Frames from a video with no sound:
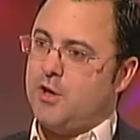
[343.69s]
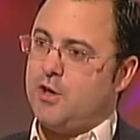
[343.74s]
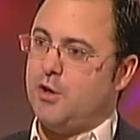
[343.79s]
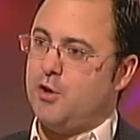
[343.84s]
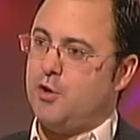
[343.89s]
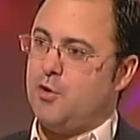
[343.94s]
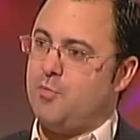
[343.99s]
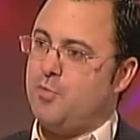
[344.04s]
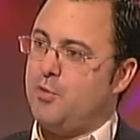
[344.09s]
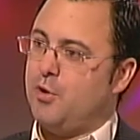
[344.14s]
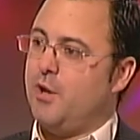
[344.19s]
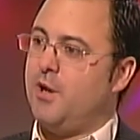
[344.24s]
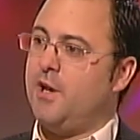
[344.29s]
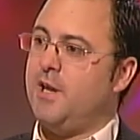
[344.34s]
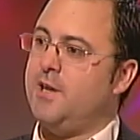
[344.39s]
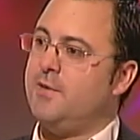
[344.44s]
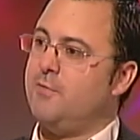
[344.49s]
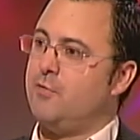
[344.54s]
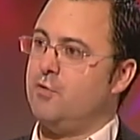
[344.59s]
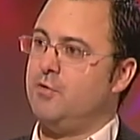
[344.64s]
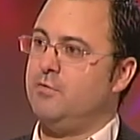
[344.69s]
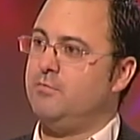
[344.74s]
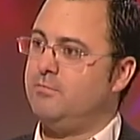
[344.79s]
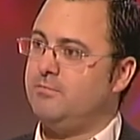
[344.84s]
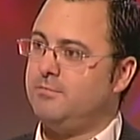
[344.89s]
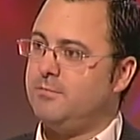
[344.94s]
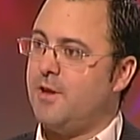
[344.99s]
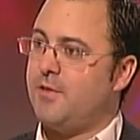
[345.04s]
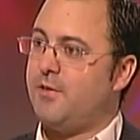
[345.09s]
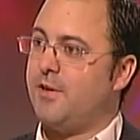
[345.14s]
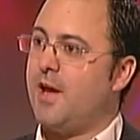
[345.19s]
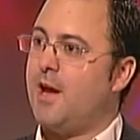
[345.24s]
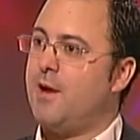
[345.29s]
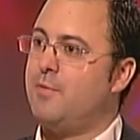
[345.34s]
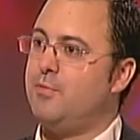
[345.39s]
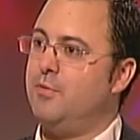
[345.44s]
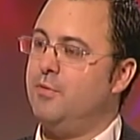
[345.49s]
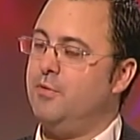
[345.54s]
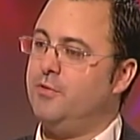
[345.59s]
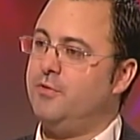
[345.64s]
you know, you pull a lever and nothing
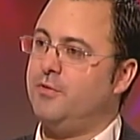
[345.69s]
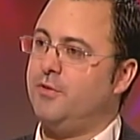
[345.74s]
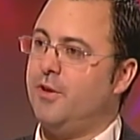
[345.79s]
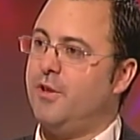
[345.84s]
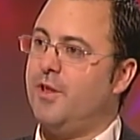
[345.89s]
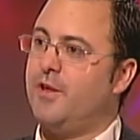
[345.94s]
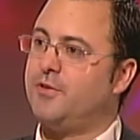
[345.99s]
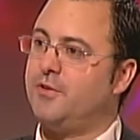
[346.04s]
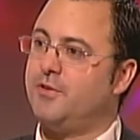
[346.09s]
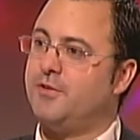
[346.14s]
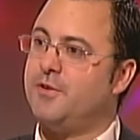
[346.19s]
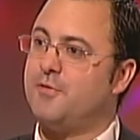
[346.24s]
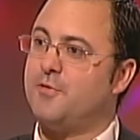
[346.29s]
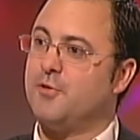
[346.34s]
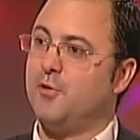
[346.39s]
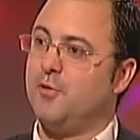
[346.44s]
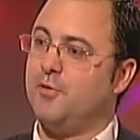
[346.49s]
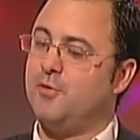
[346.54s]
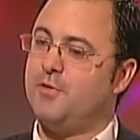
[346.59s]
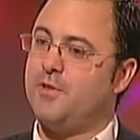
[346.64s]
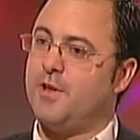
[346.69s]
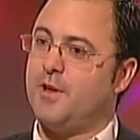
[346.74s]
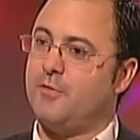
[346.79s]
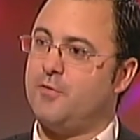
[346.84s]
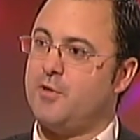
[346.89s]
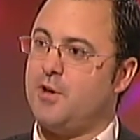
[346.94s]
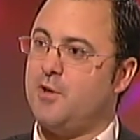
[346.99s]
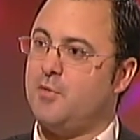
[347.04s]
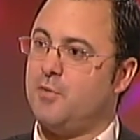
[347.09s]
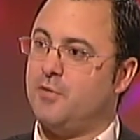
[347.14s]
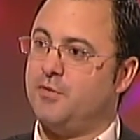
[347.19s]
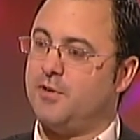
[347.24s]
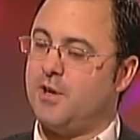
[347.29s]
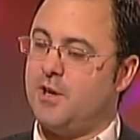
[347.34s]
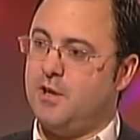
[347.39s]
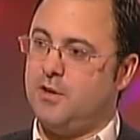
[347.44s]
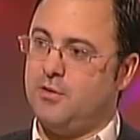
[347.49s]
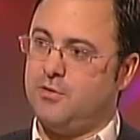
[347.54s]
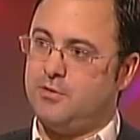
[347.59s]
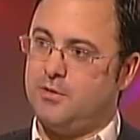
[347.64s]
happens, and that's a difficult thing for anyone to
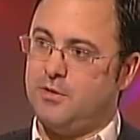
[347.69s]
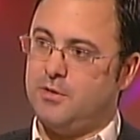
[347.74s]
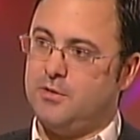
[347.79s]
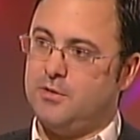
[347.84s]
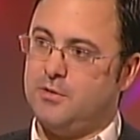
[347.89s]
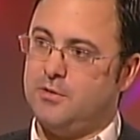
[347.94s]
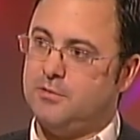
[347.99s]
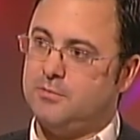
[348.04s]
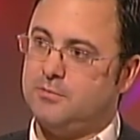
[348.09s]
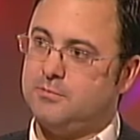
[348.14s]
get used to.